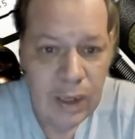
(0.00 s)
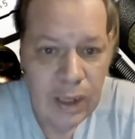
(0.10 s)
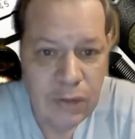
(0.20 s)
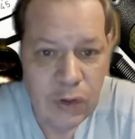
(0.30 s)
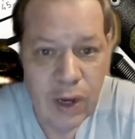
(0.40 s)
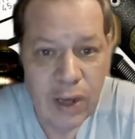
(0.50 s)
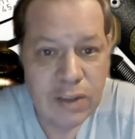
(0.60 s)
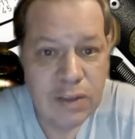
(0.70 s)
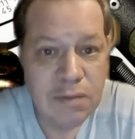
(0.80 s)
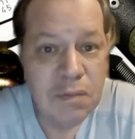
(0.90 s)
if you
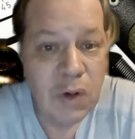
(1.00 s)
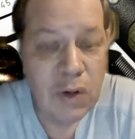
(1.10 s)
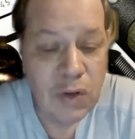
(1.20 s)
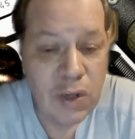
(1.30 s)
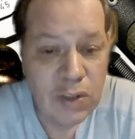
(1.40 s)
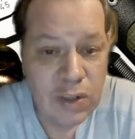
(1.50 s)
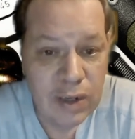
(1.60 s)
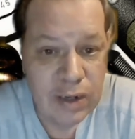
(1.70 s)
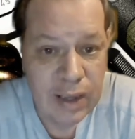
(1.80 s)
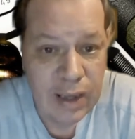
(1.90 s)
guys are interested
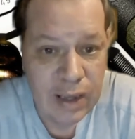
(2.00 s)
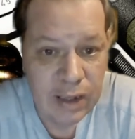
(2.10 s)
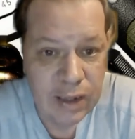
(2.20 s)
in any